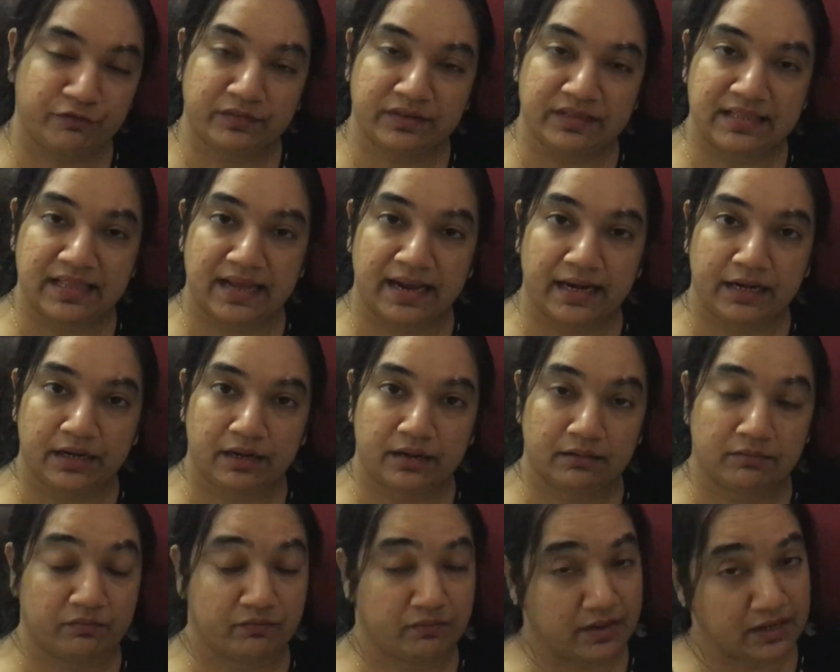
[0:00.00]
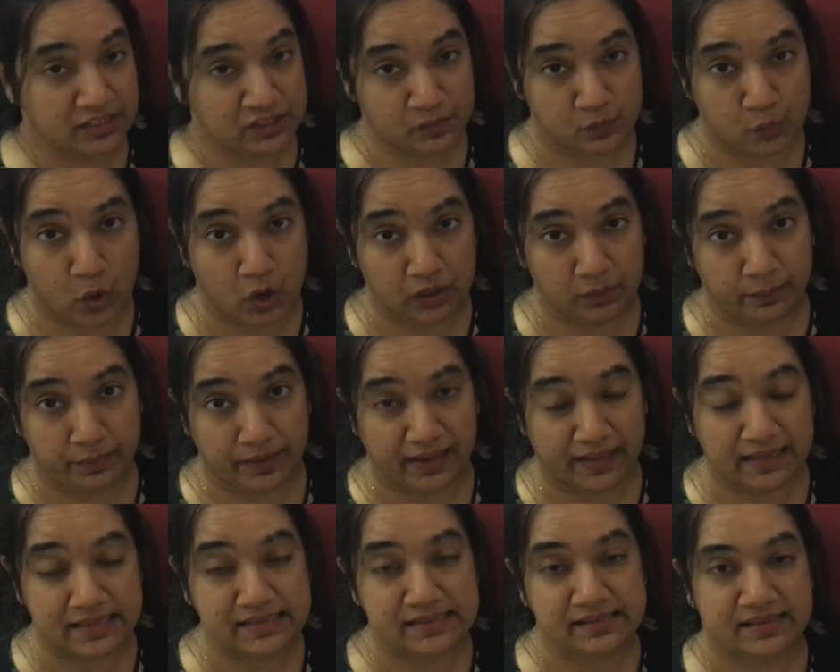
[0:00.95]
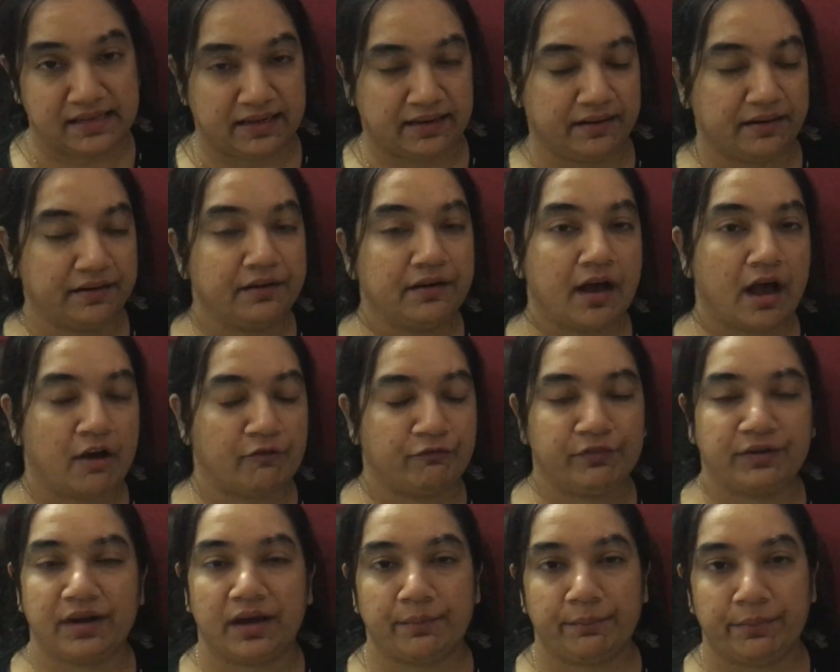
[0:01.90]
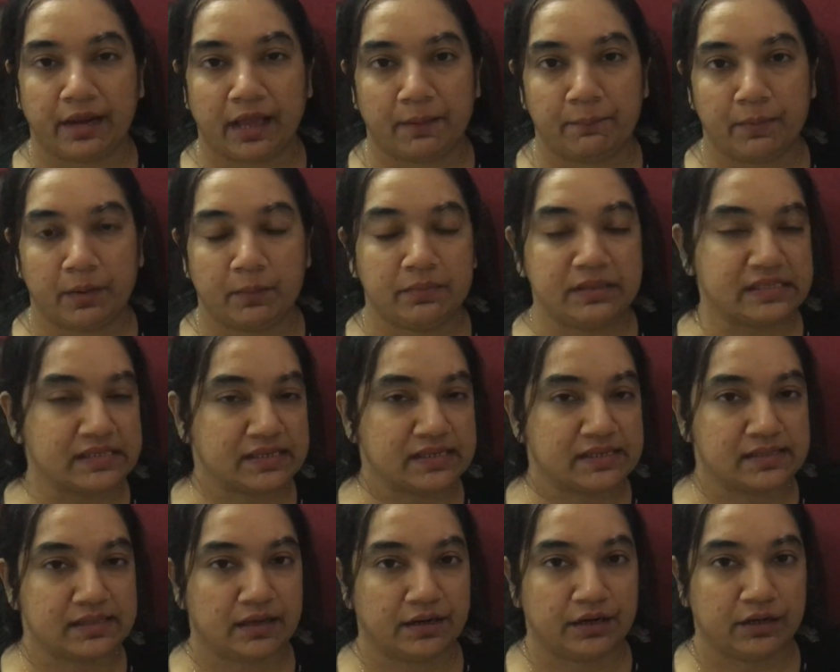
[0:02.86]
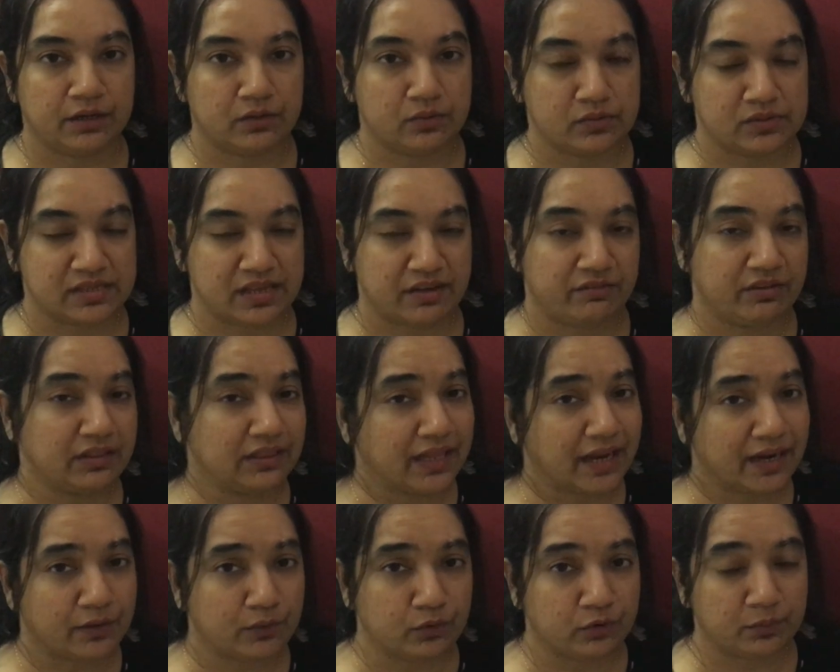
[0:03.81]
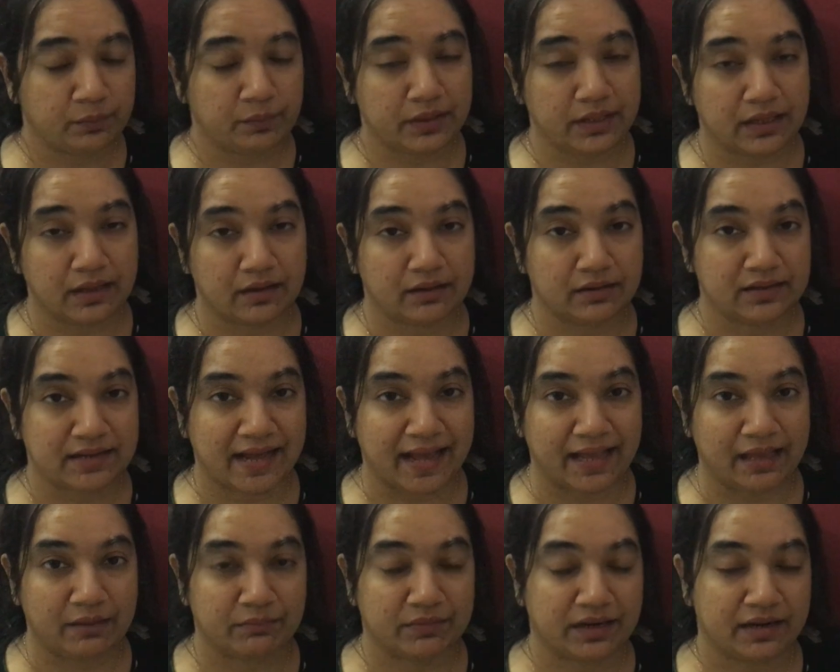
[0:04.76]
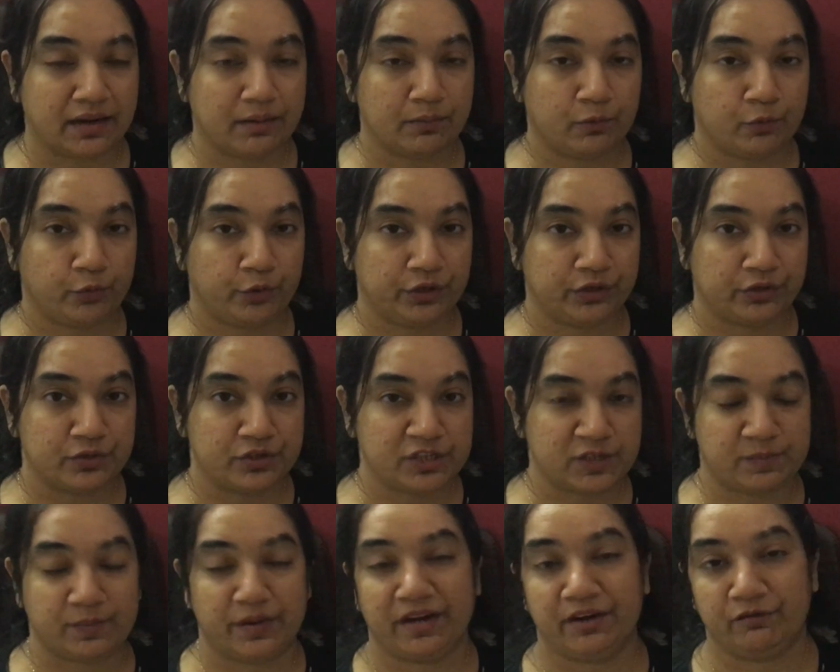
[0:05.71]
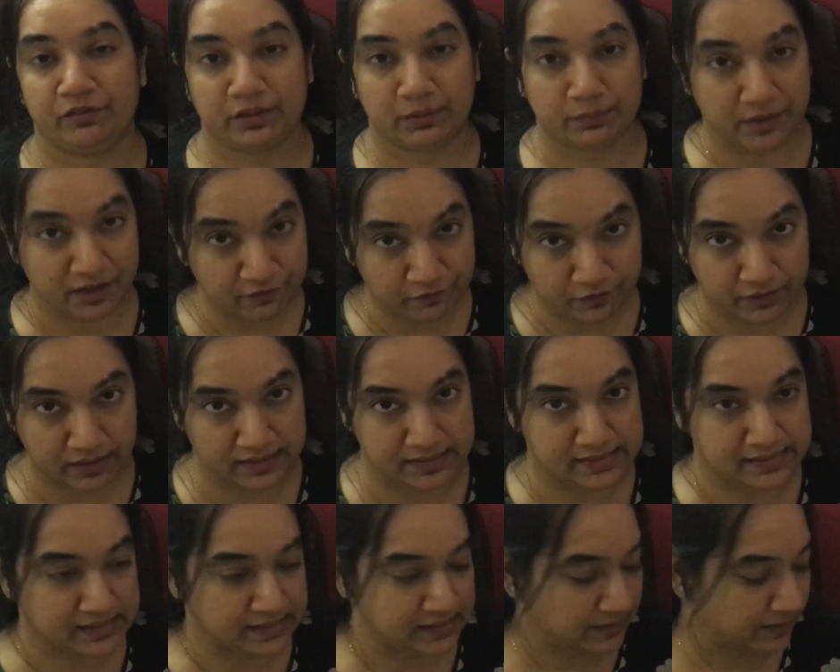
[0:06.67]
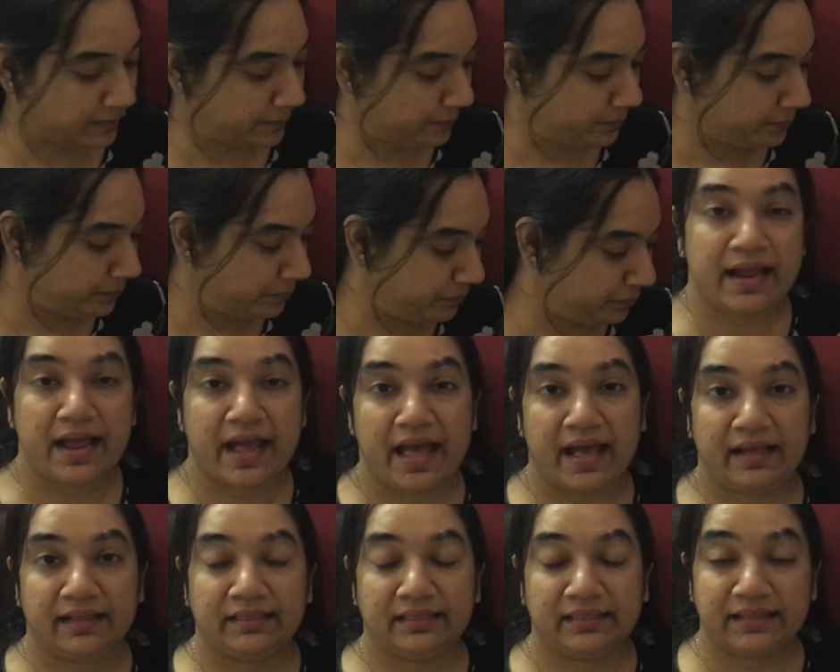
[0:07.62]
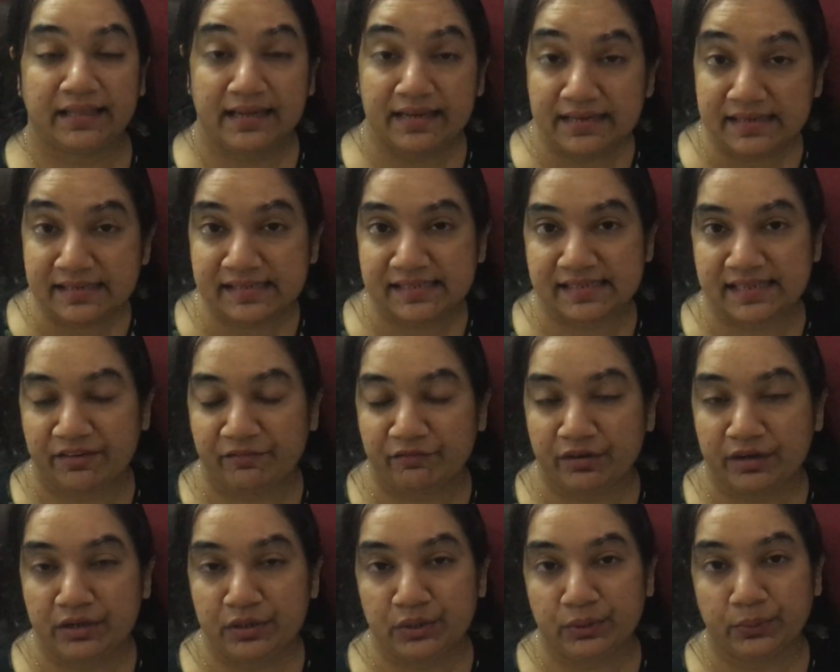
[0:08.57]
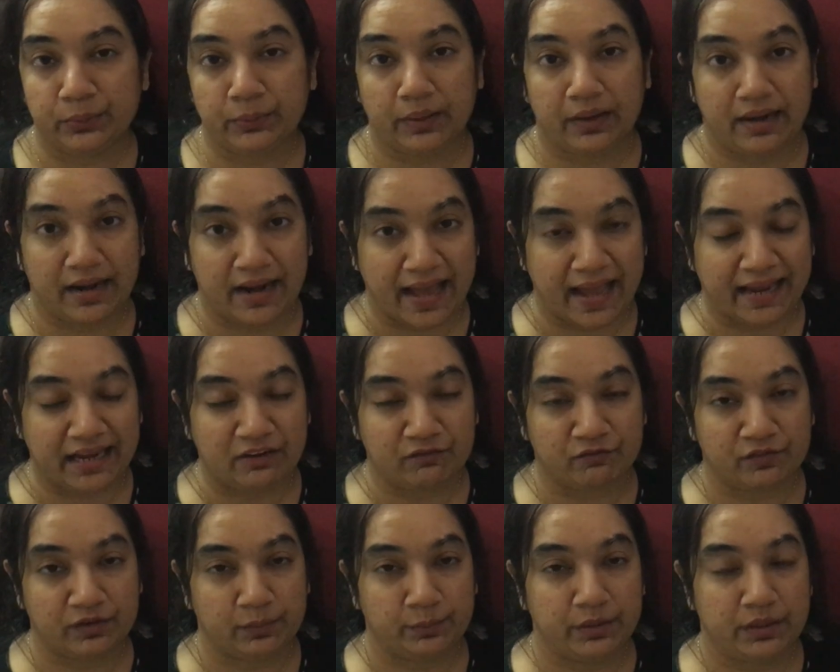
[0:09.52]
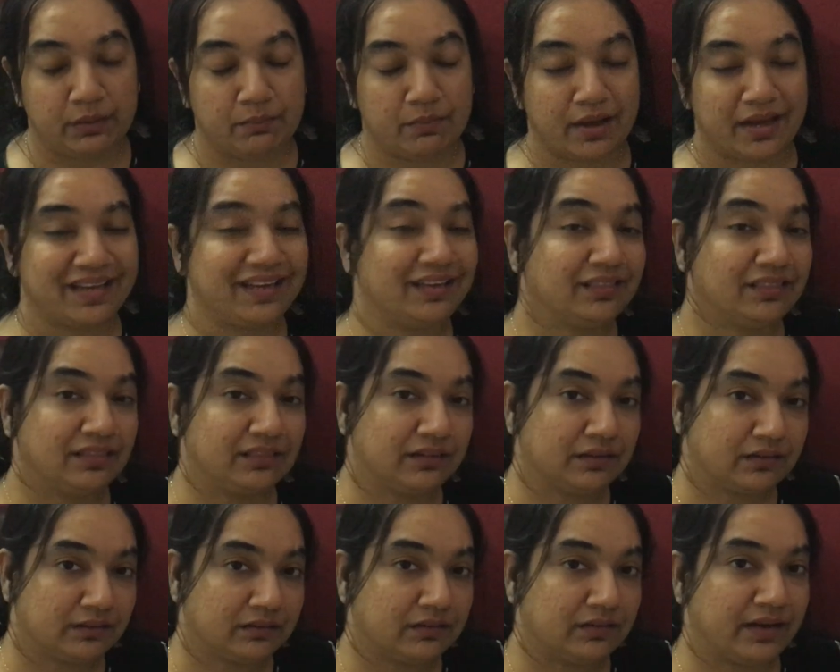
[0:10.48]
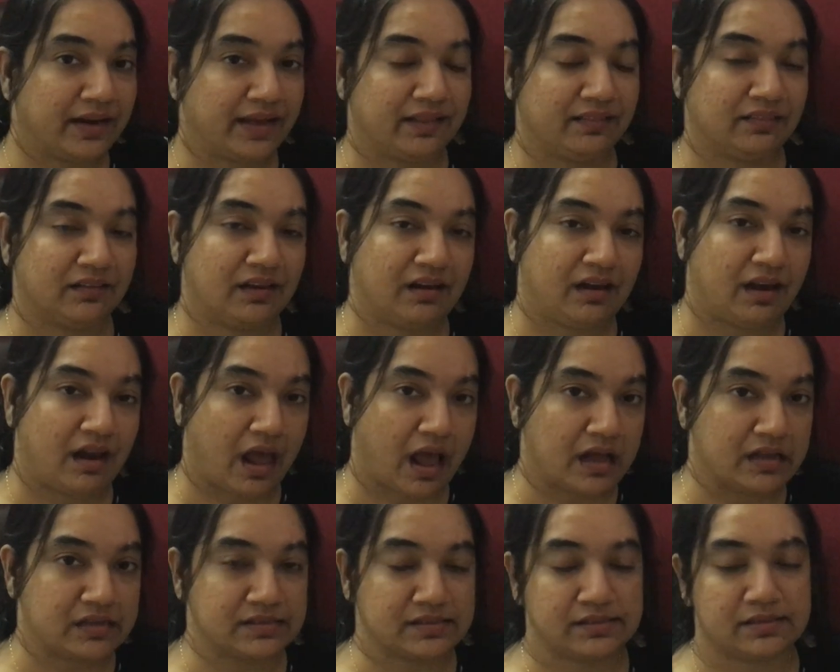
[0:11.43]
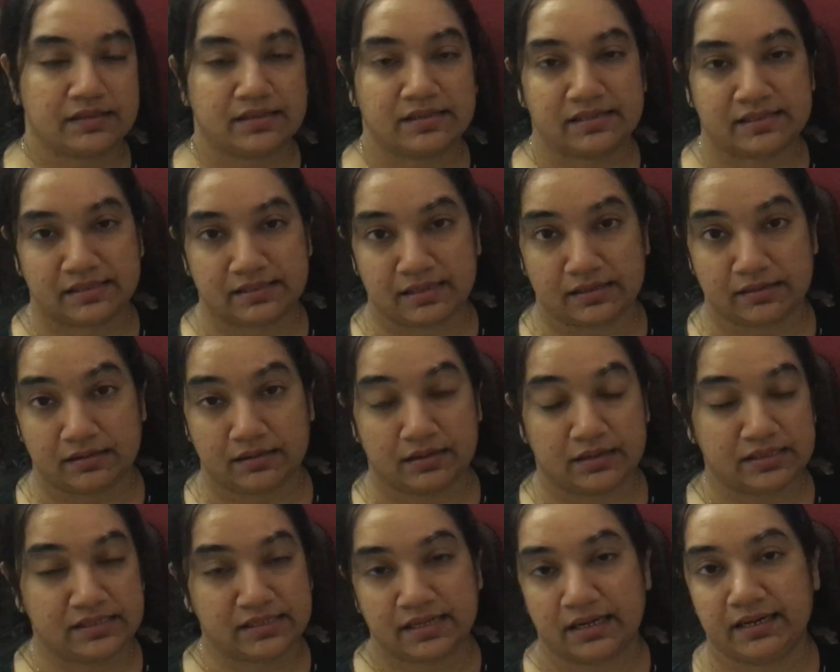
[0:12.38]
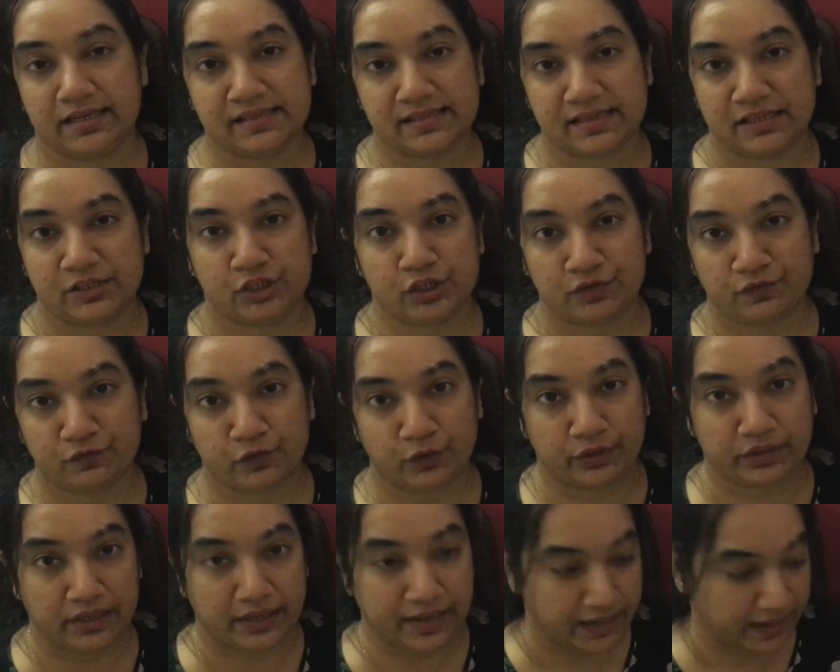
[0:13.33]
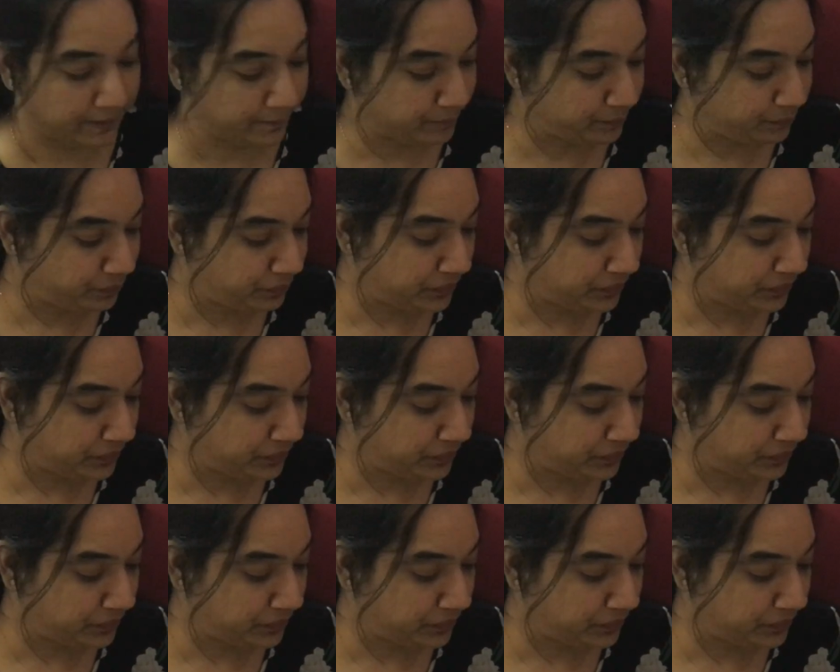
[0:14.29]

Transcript: After that, a small break is needed, half an hour break, maybe six thirty to seven. That could be a time that I'm going to spend with my friends. And then seven to nine will be my third and the last uh, study session for the day.